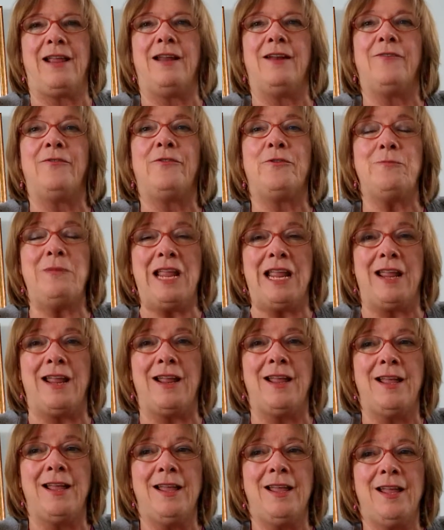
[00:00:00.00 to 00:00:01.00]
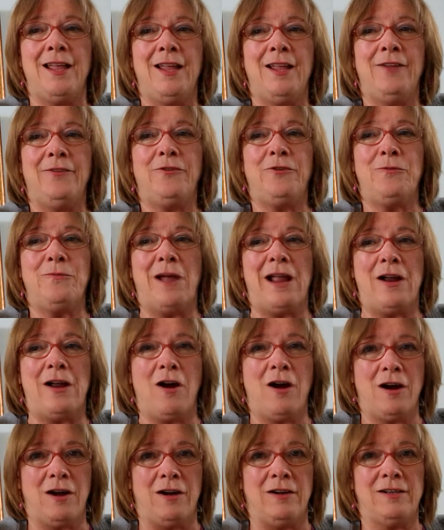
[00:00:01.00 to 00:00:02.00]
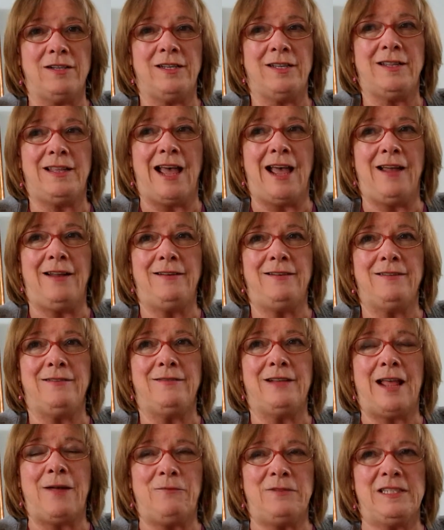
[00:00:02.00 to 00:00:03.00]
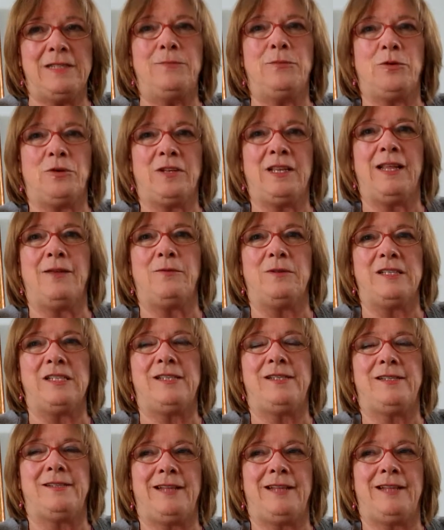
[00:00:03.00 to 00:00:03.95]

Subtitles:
And for me, for my art, that was a book that was